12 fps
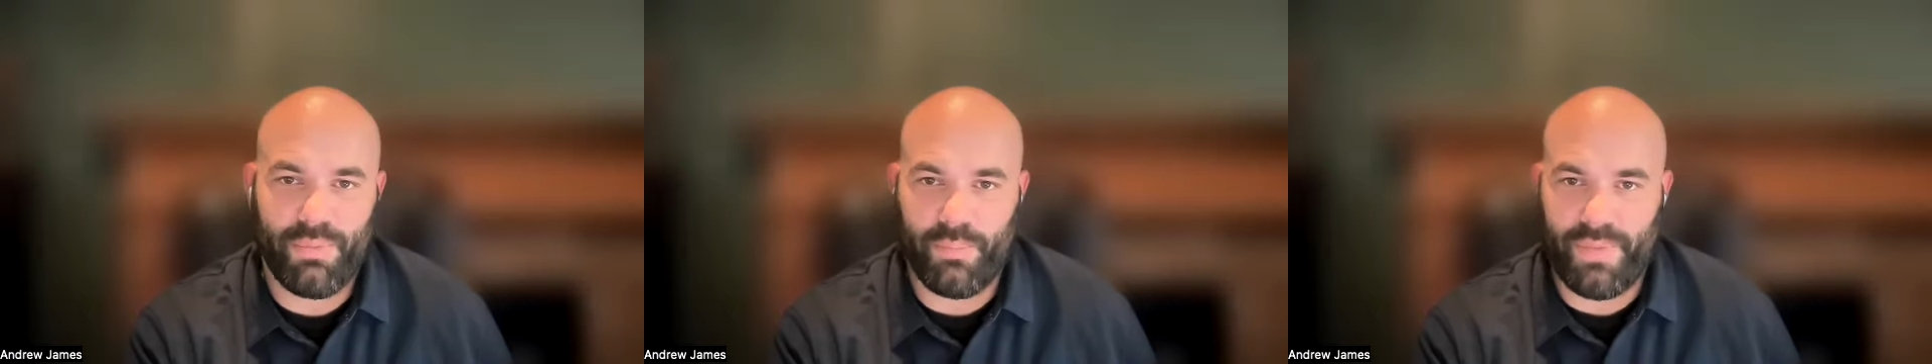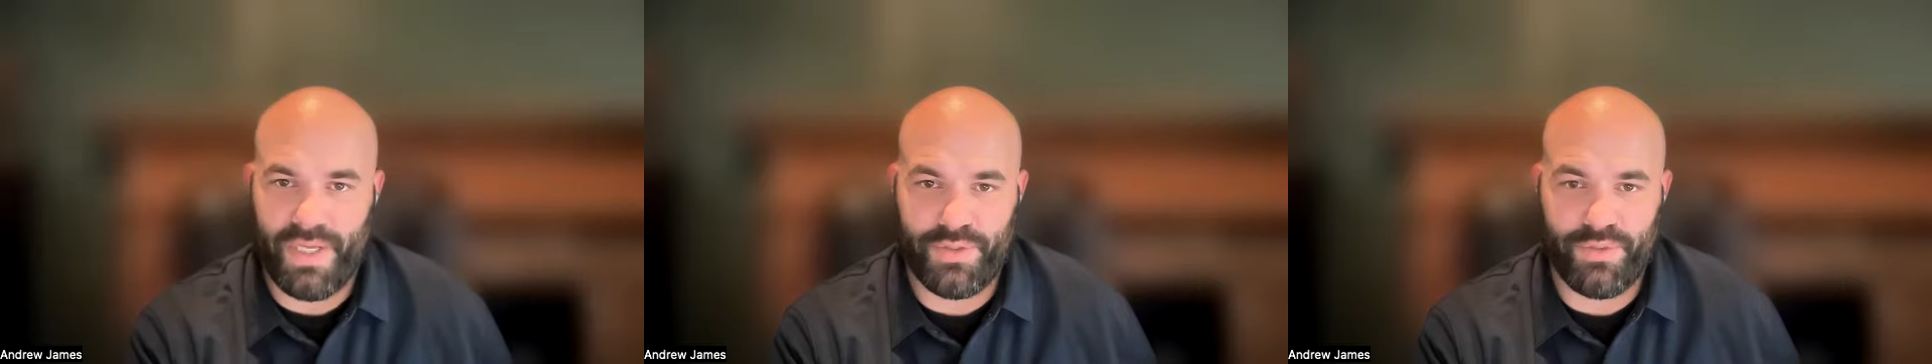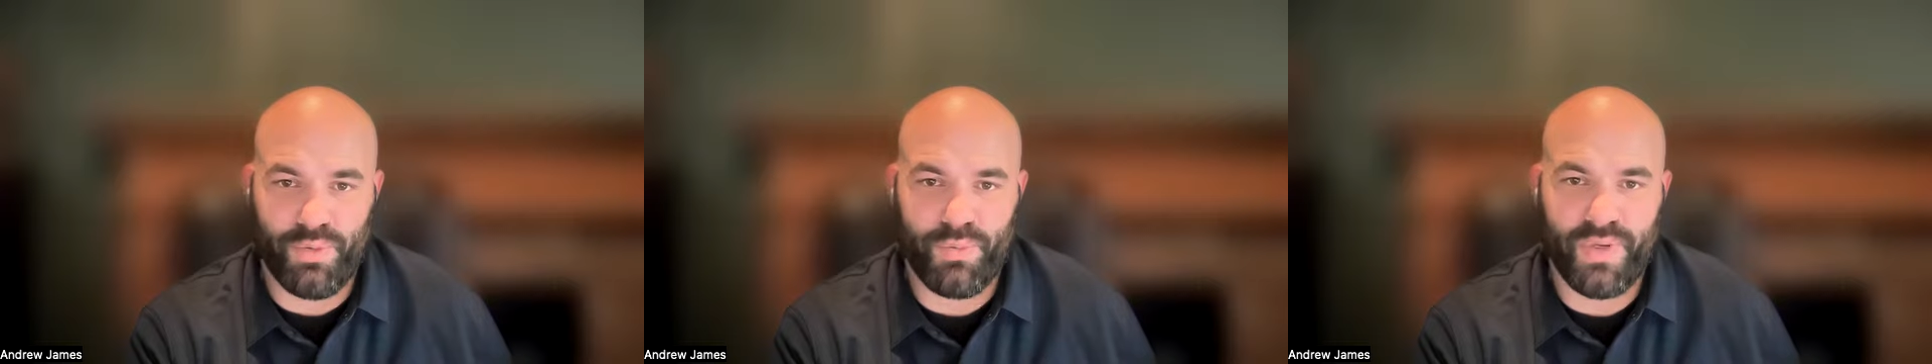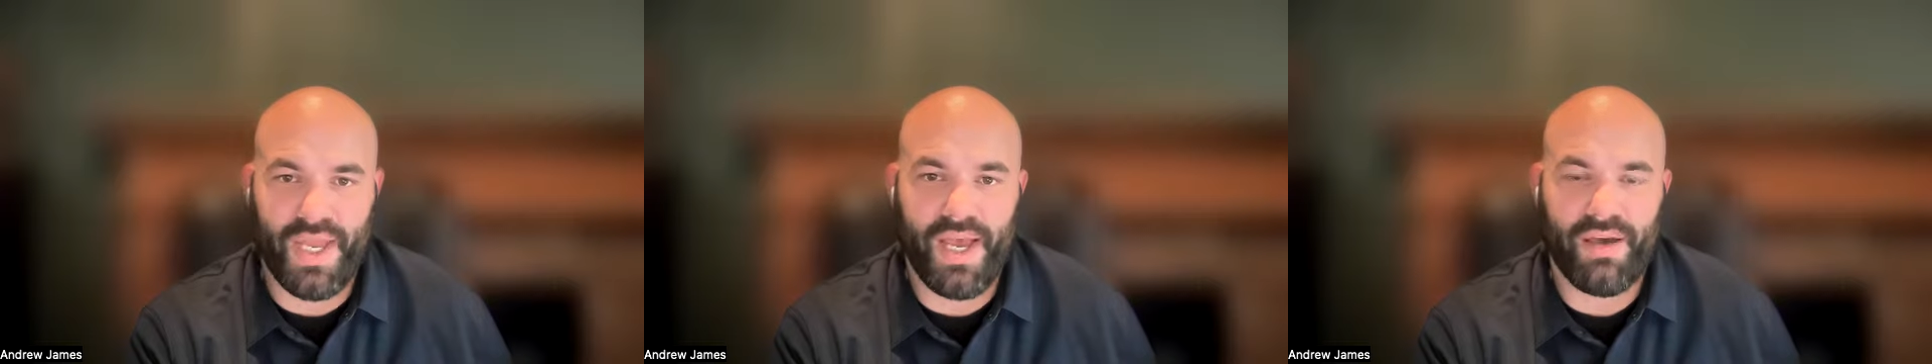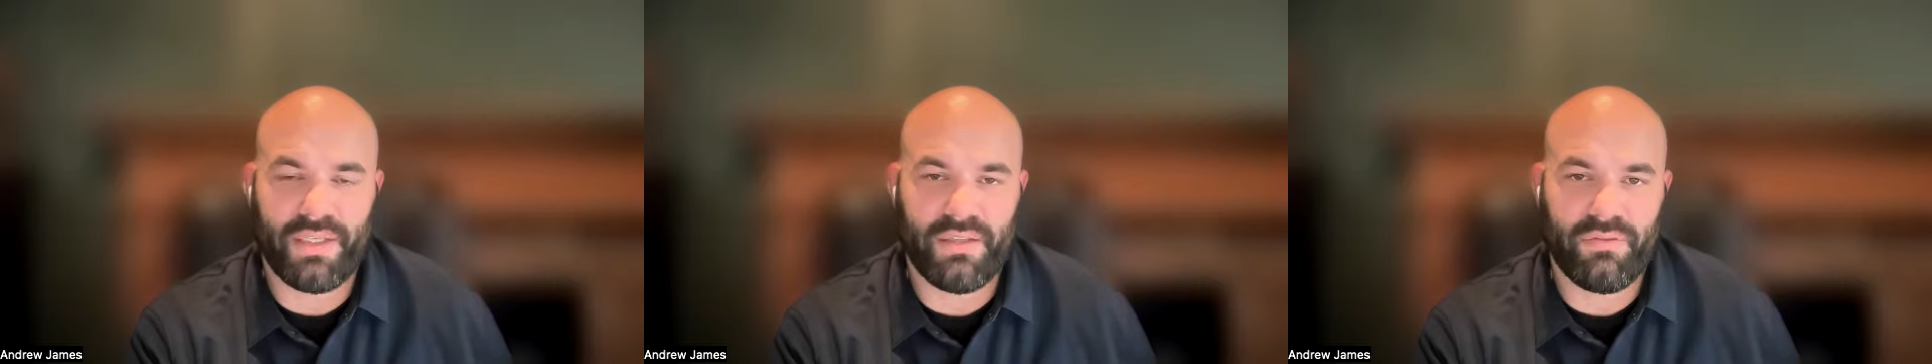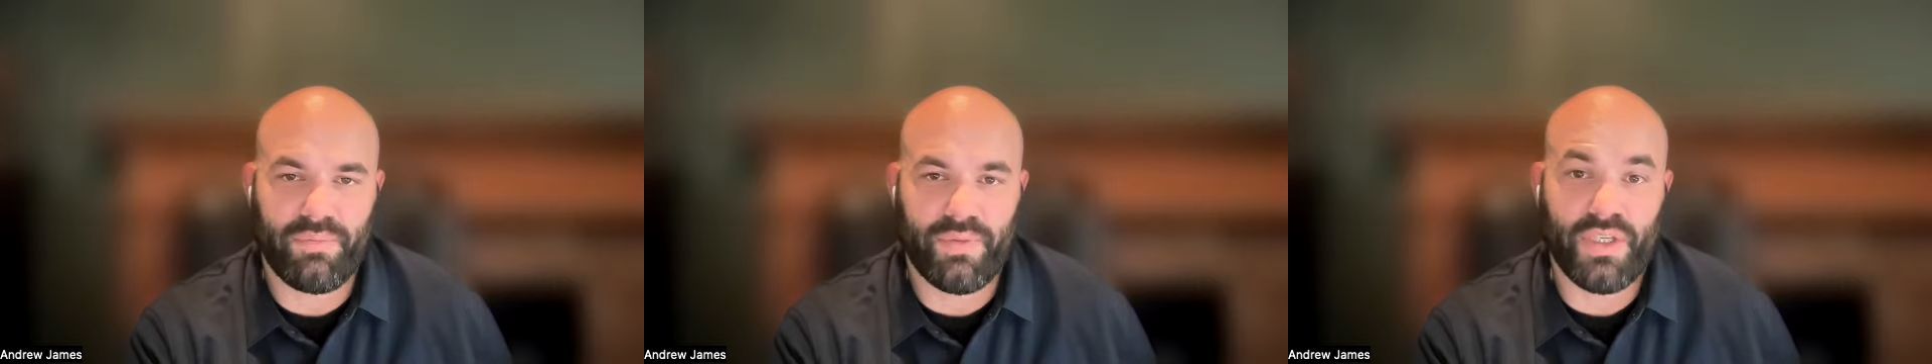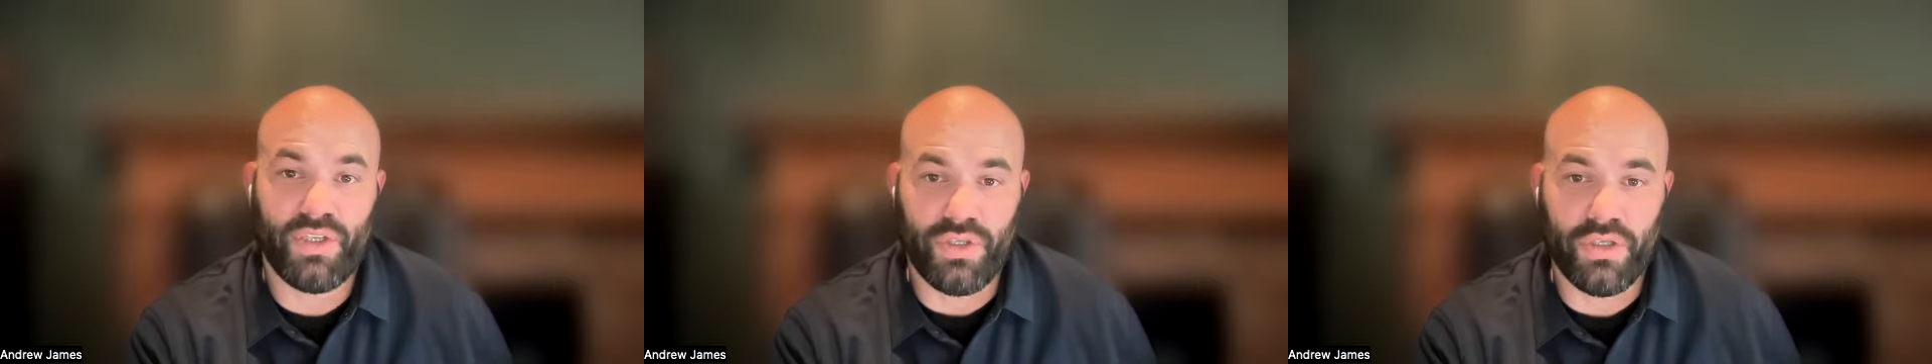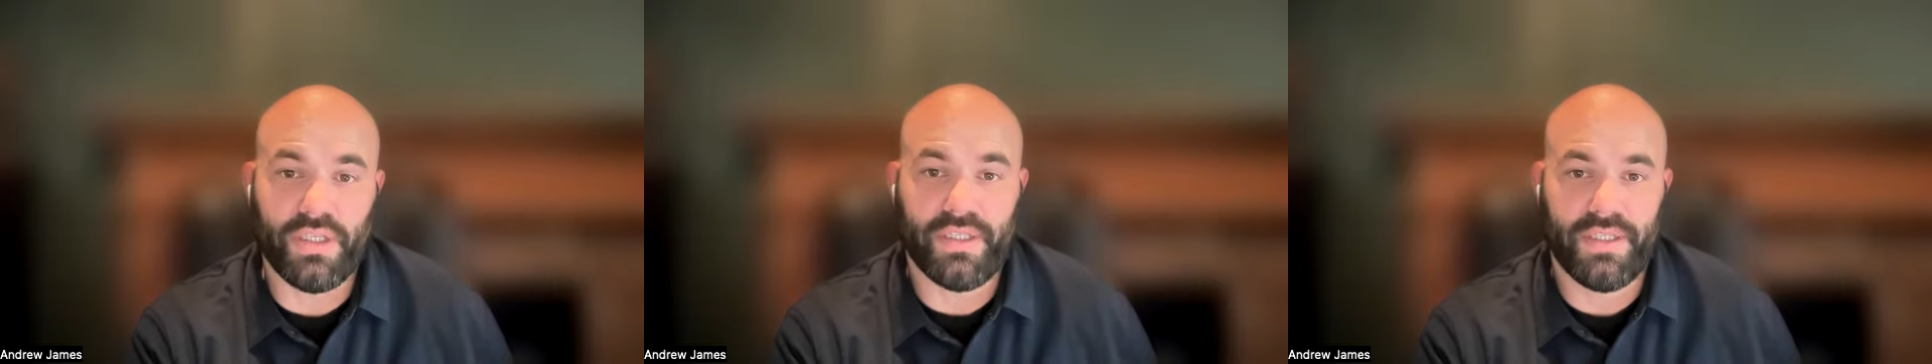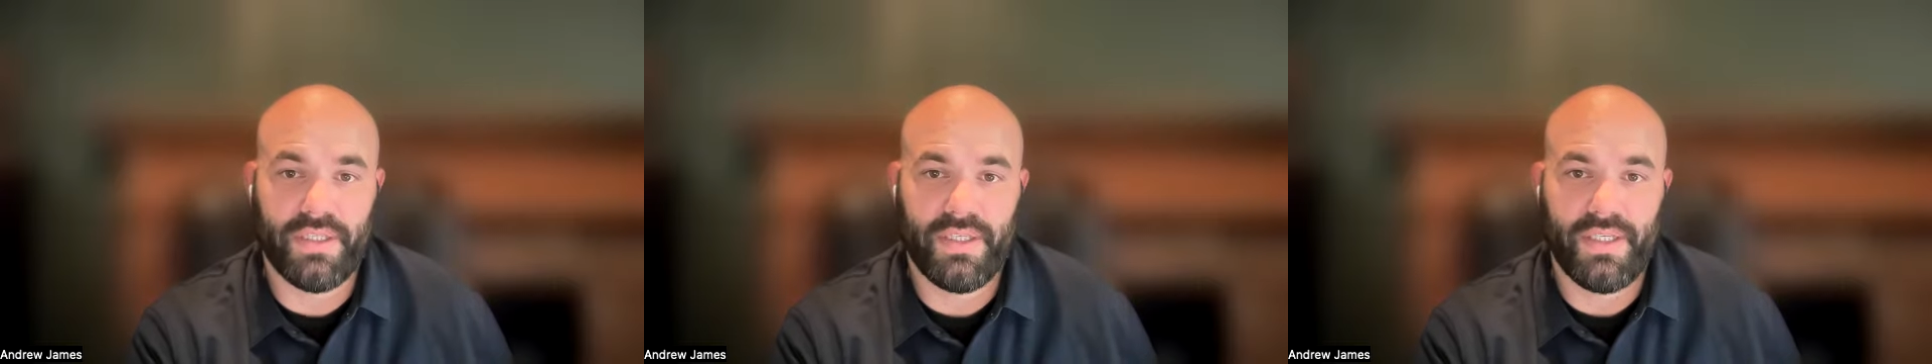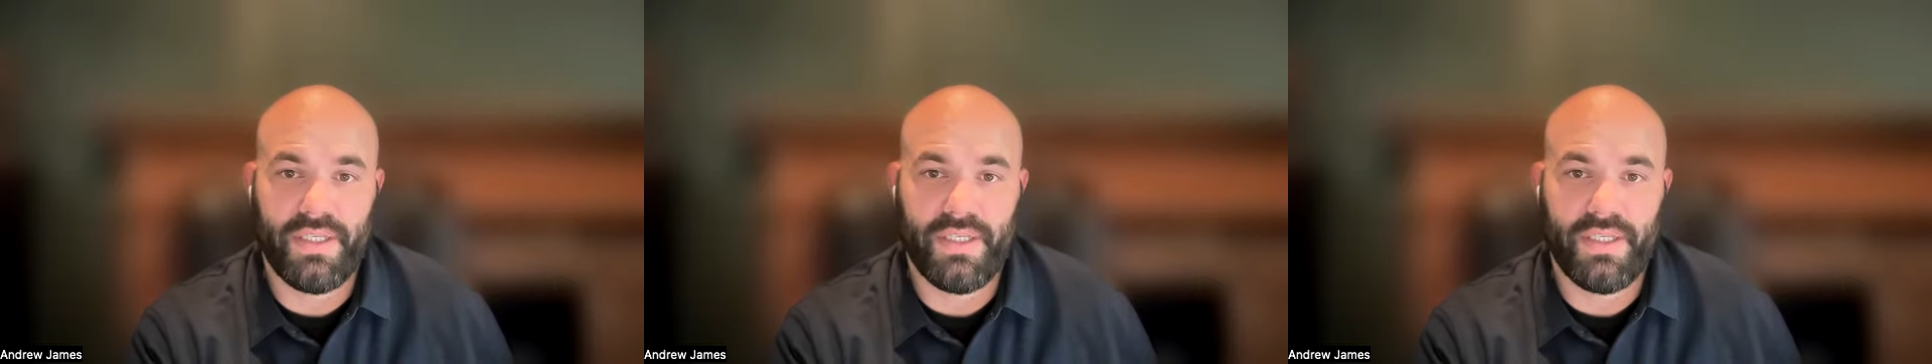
perpetual reality of being good